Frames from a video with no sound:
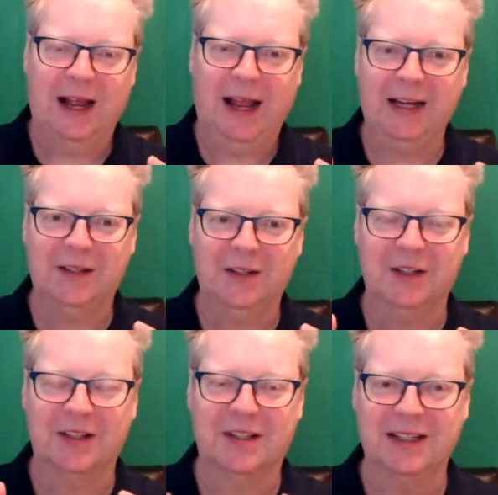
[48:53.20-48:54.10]
and you
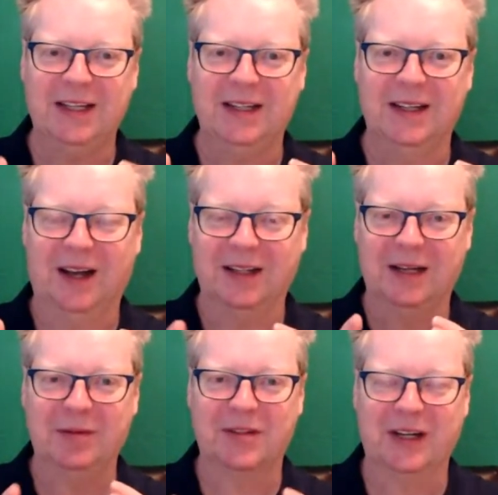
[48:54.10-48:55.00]
could see I
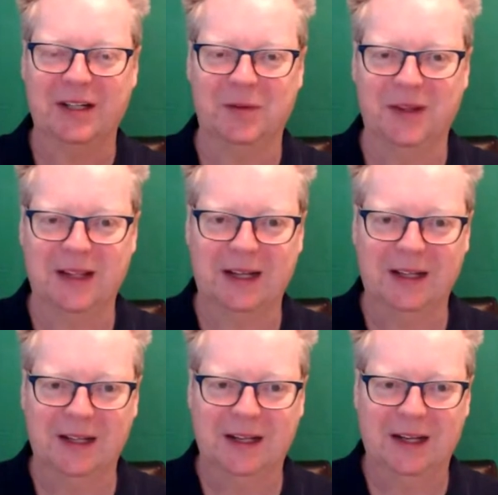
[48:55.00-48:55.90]
demonstrated with
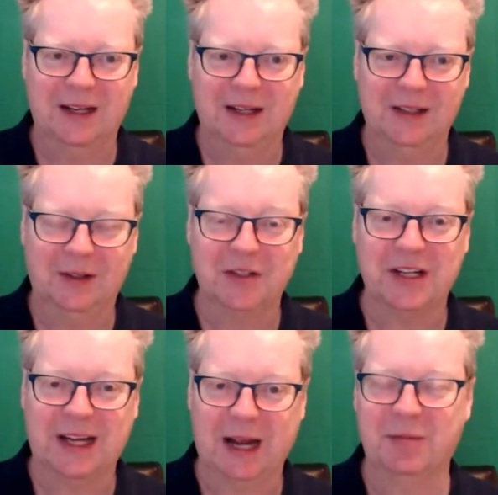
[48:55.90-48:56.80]
that uh,
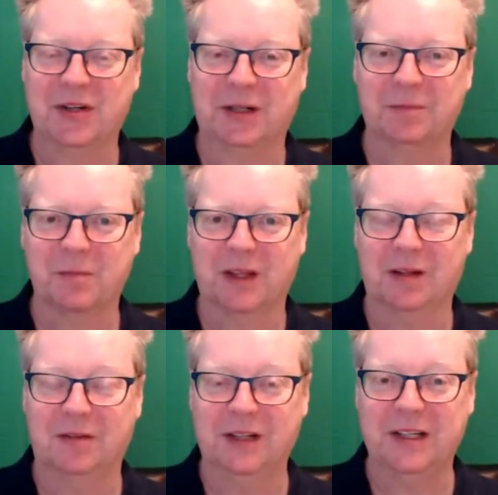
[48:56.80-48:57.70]
Logi Capture,
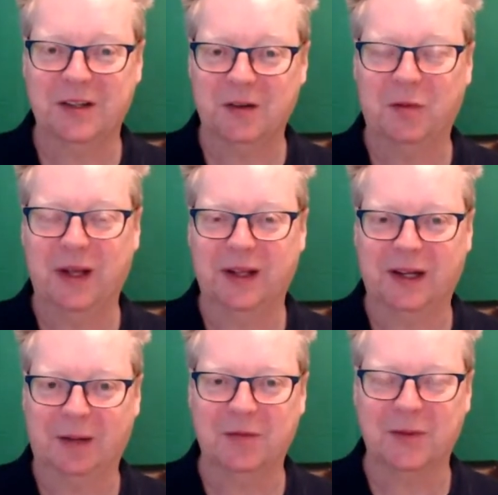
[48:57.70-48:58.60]
the free software
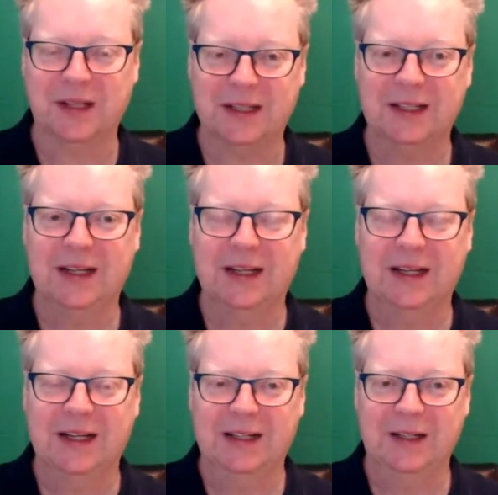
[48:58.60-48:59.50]
that comes with it.
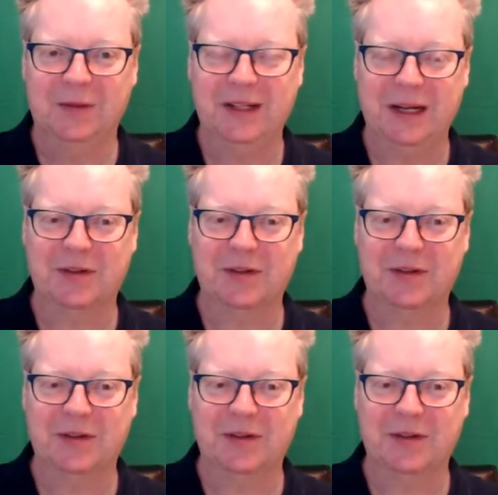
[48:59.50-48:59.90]
Uh, we